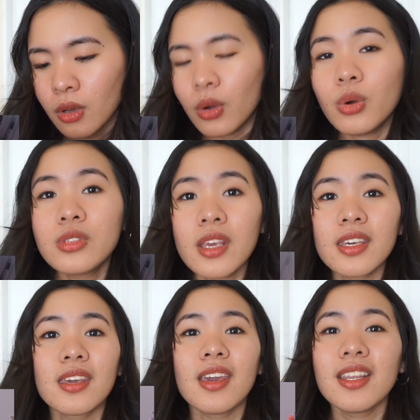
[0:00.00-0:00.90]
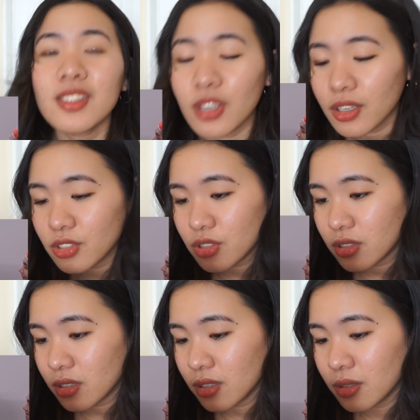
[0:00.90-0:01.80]
Oh, they can't touch
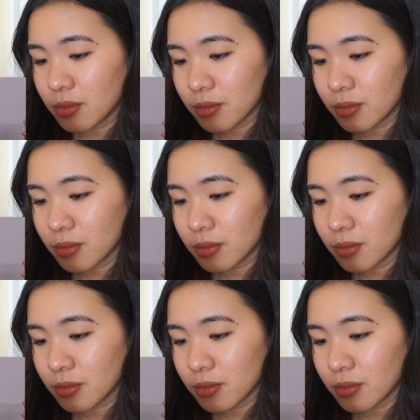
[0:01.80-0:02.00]
them.